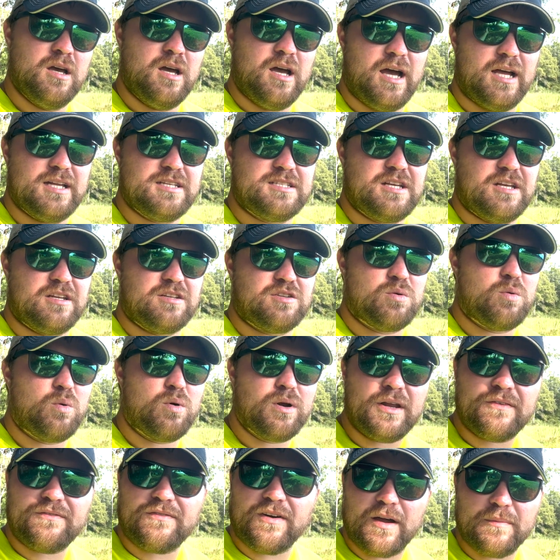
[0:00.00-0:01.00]
I'd say
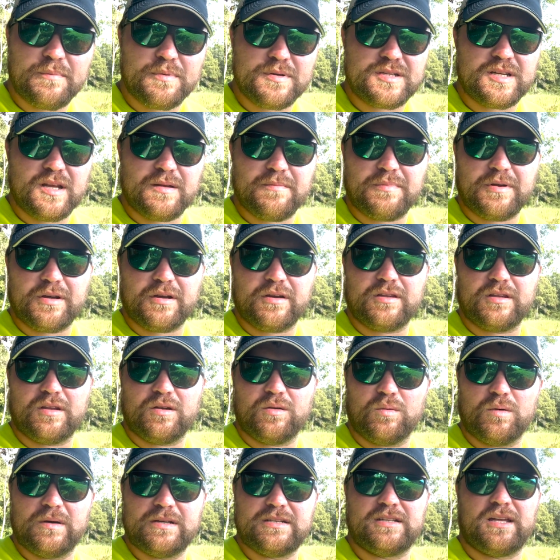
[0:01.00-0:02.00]
25% bigger than
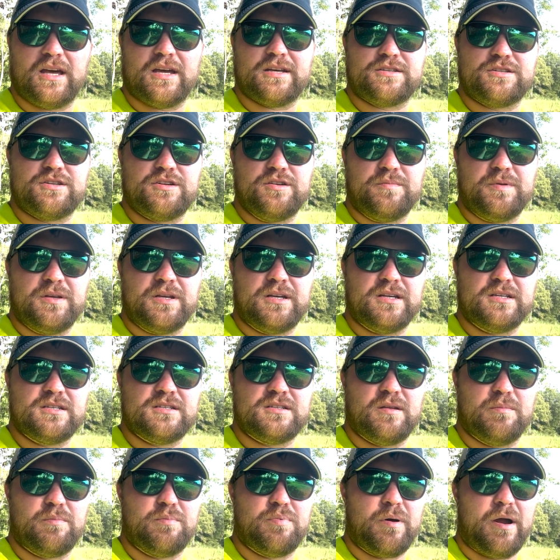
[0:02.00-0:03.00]
it was last year because
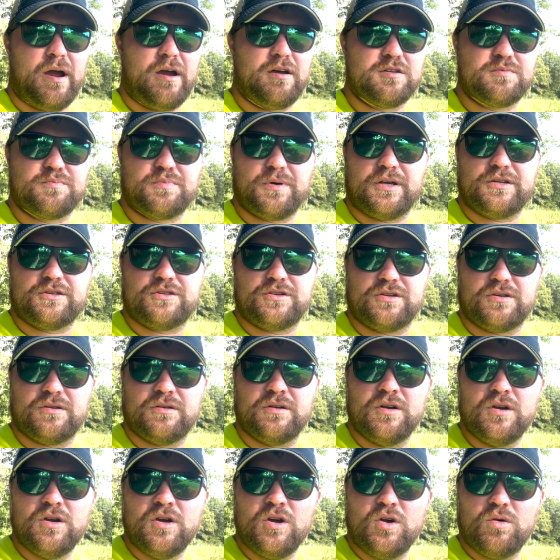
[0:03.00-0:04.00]
the browse pressure
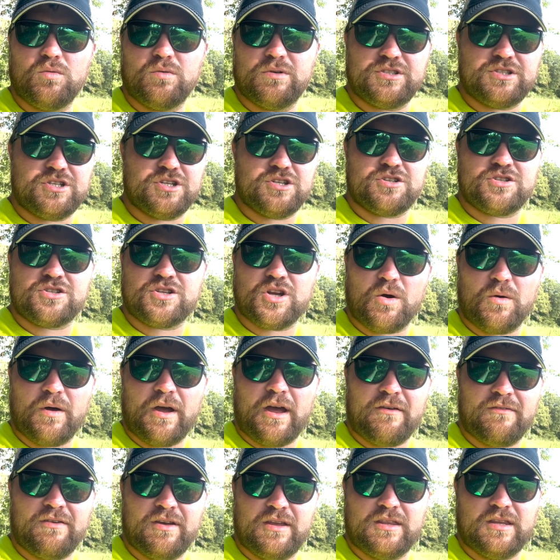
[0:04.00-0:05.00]
was just so heavy.